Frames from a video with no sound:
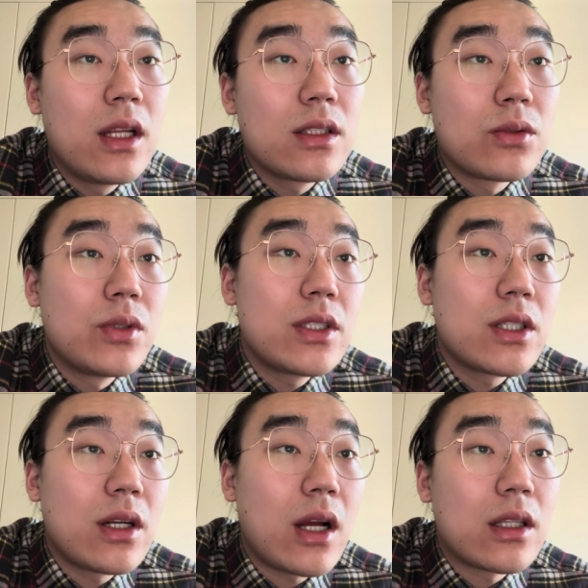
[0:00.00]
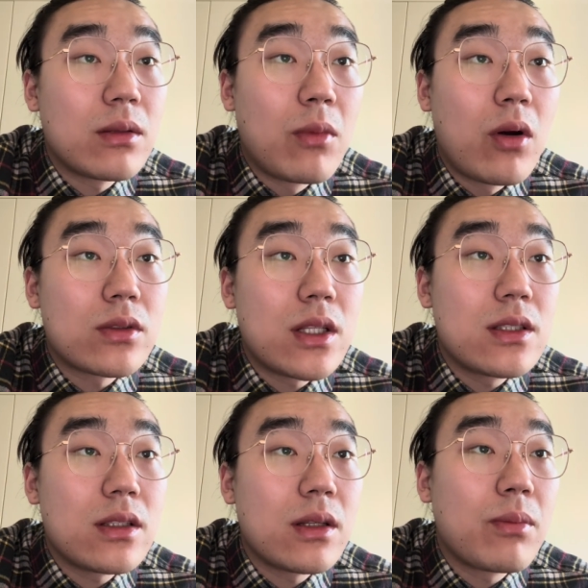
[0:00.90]
The richer and more
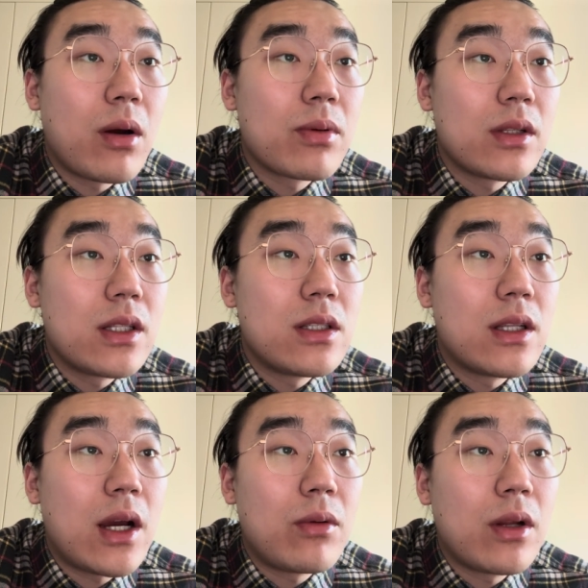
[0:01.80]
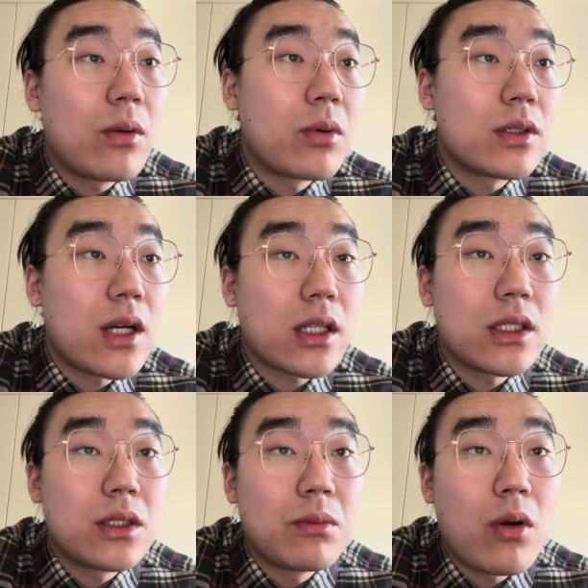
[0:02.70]
densely populated areas were
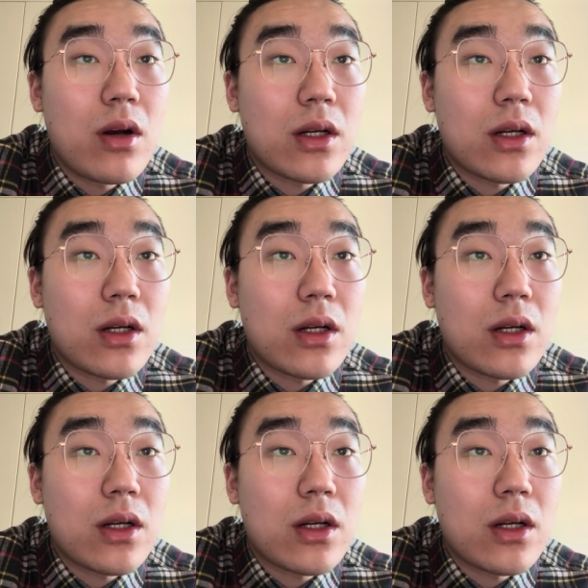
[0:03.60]
targeted more